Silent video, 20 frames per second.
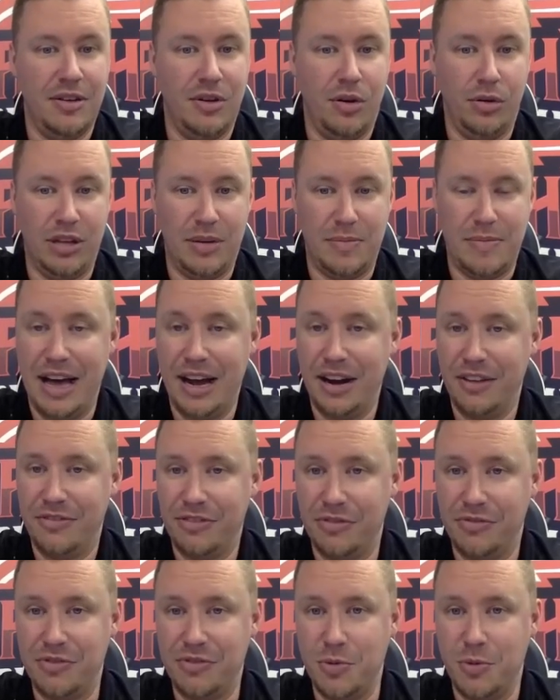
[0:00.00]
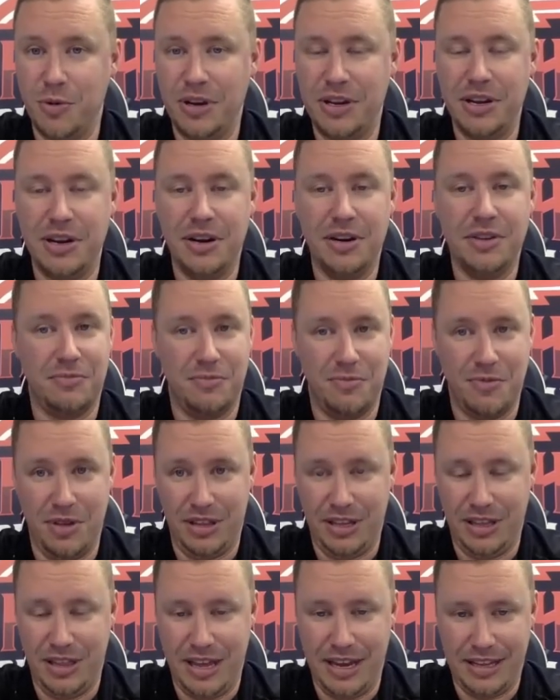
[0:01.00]
Olli Mata for a few more years.
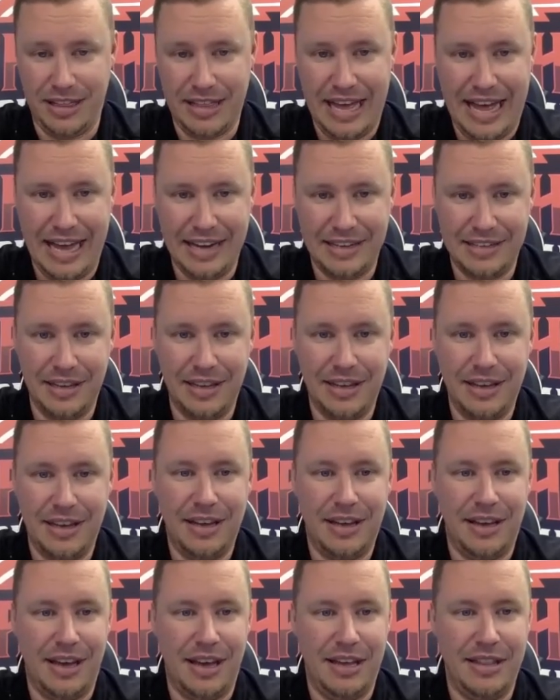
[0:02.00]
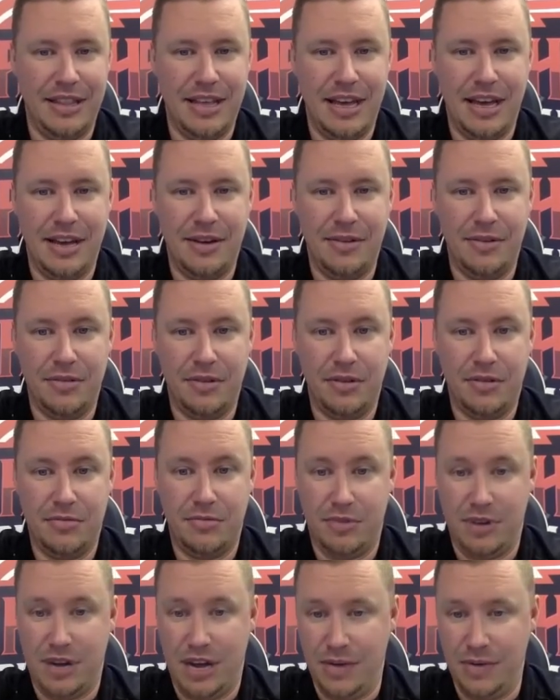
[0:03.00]
Really like that. And then
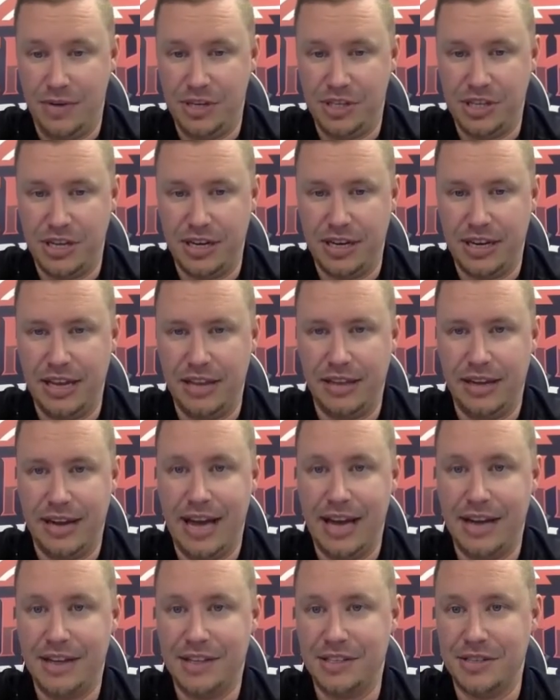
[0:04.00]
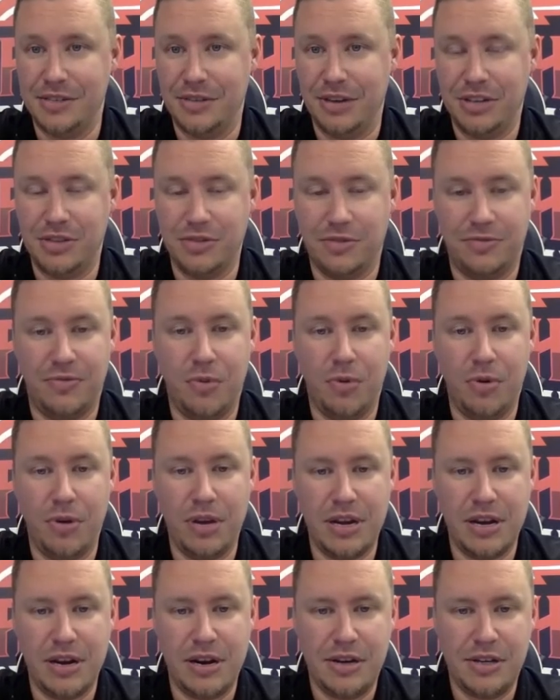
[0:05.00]
I re-signed Kalen Addison, right? So 4
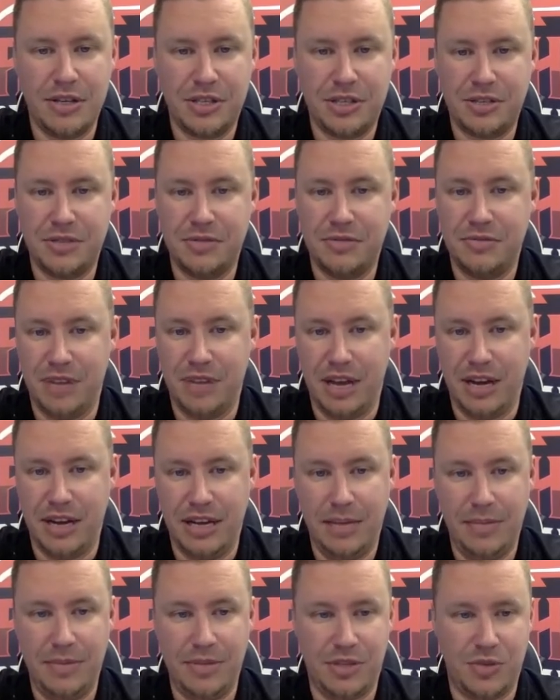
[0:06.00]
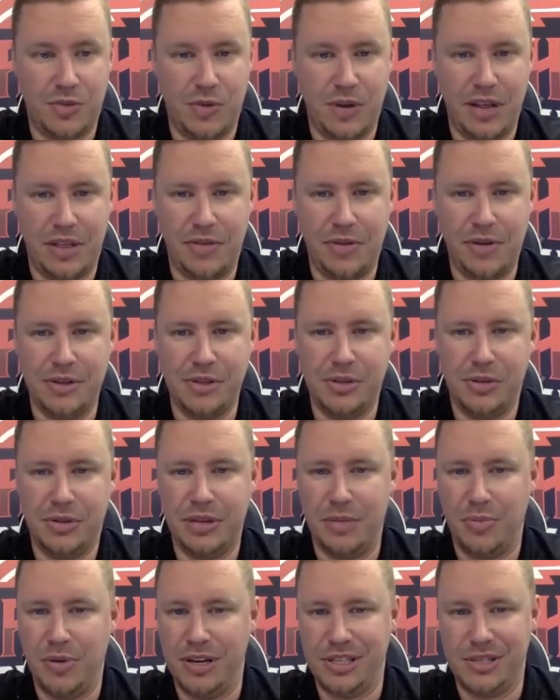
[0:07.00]
years, got him. He's 23 years old.
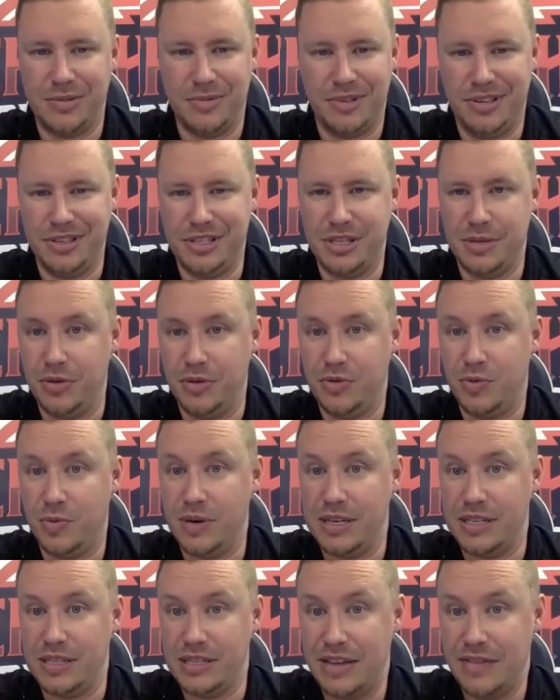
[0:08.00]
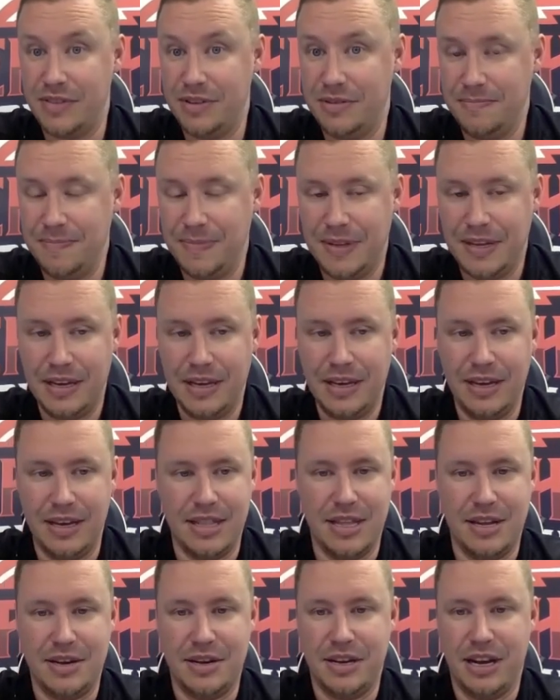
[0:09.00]
That brings him until he's about 27.
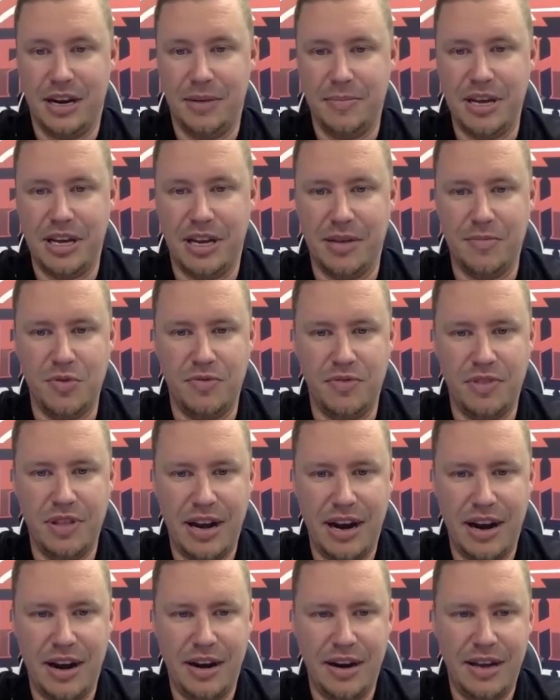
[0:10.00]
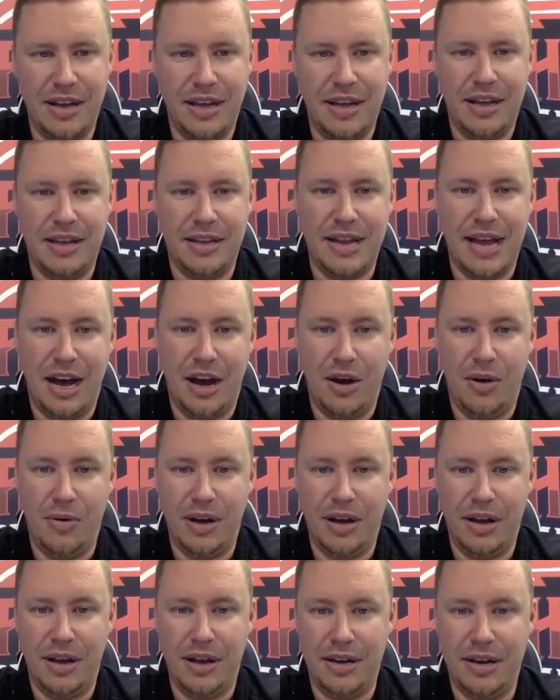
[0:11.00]
And then you got to make a move there.
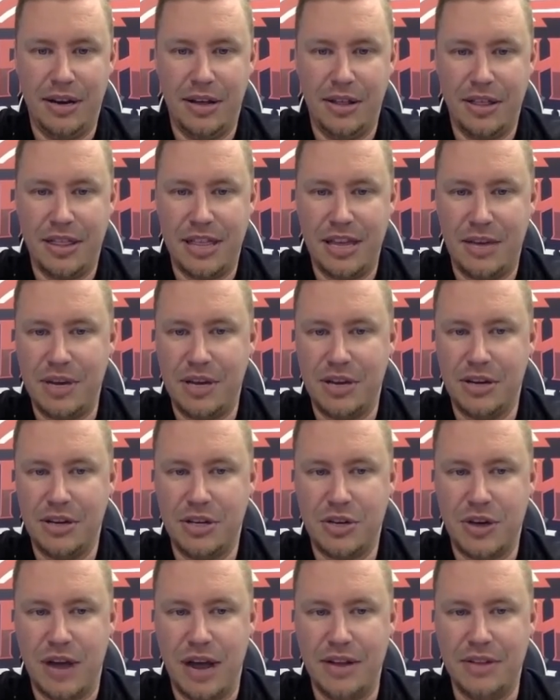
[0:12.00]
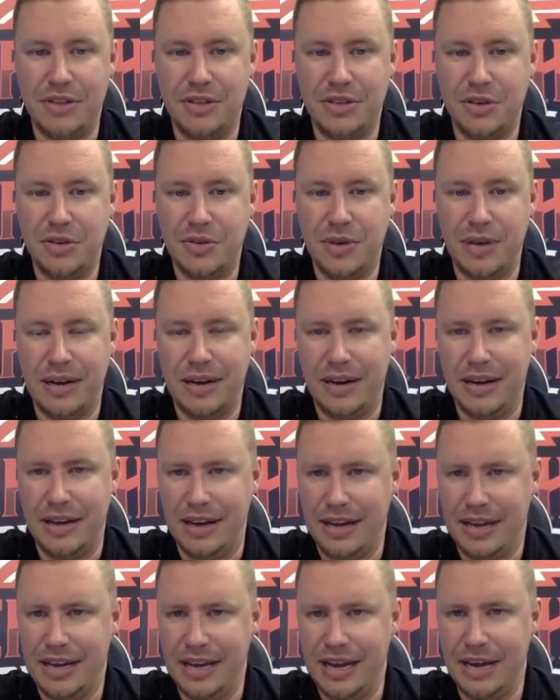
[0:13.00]
Now, another thing we could try to do, and
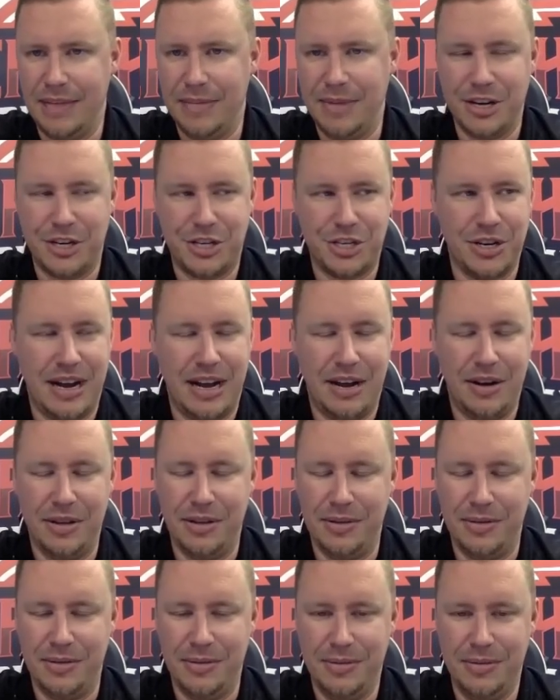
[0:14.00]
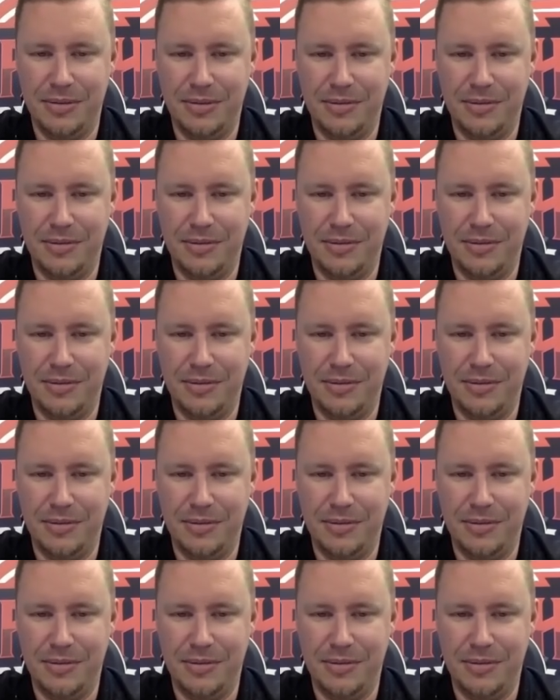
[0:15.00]
again, I'm not sure how to